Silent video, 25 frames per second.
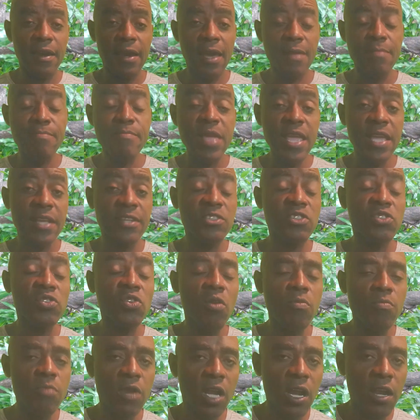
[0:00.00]
and make
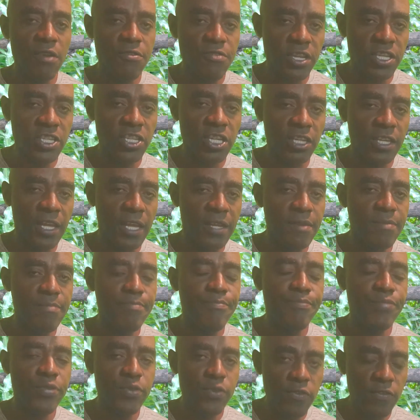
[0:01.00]
some correction and
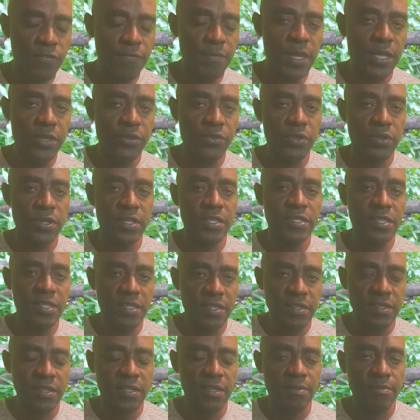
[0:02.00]
improvement to the
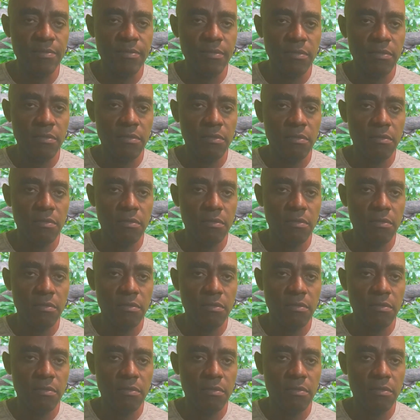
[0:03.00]
system